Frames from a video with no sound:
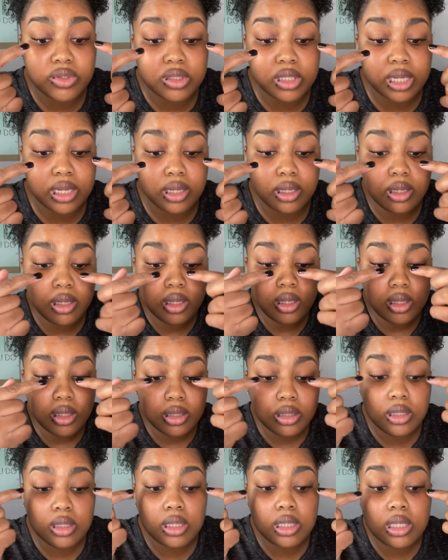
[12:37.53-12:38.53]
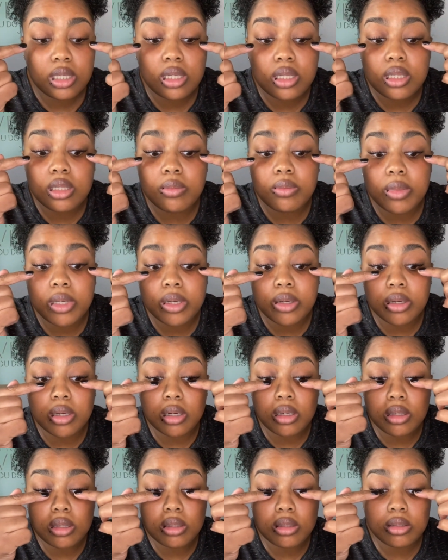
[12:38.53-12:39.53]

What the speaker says: Like looking in the mirror